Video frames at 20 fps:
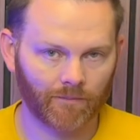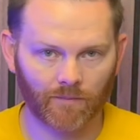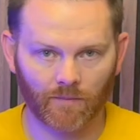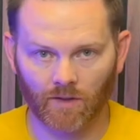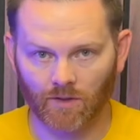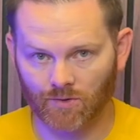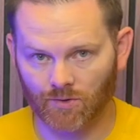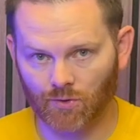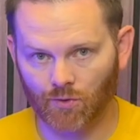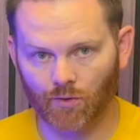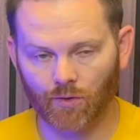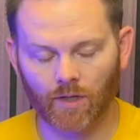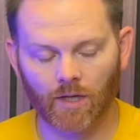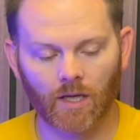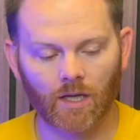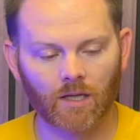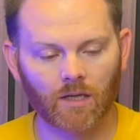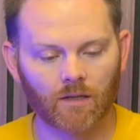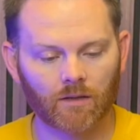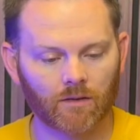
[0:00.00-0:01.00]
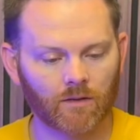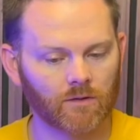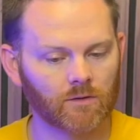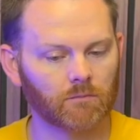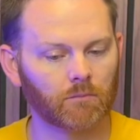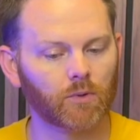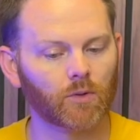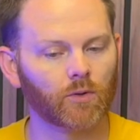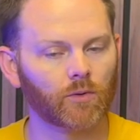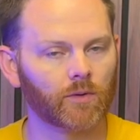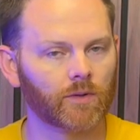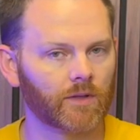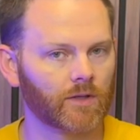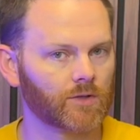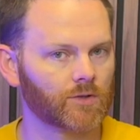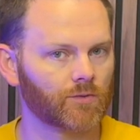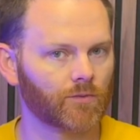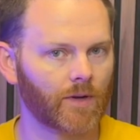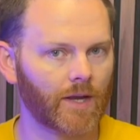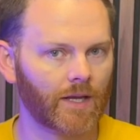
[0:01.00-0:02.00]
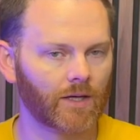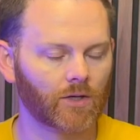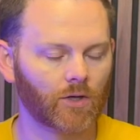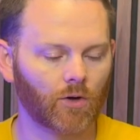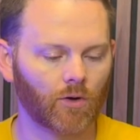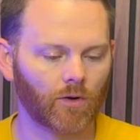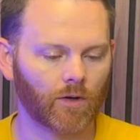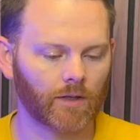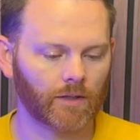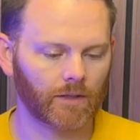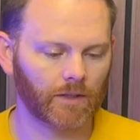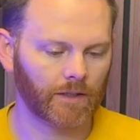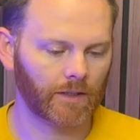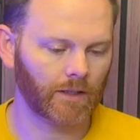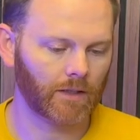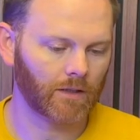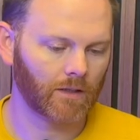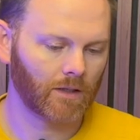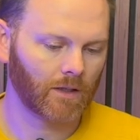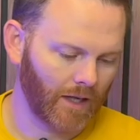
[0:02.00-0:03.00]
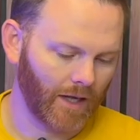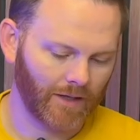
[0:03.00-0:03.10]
There's green, there's blue, and there's red currently.